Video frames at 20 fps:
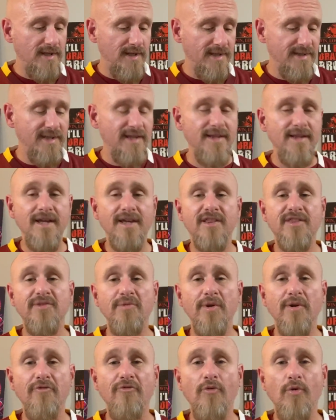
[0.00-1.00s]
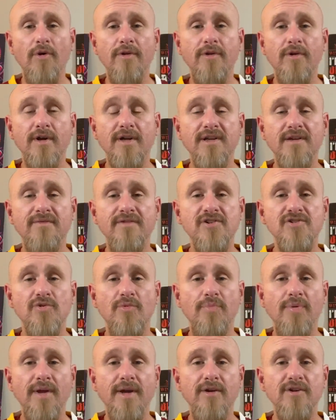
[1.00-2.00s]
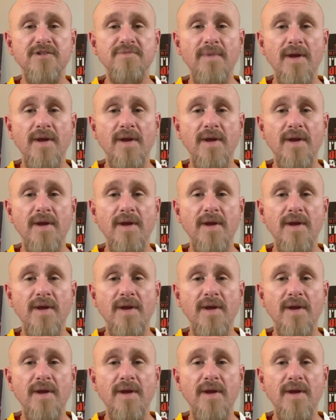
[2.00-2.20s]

I think like 3 or 4 of their individual players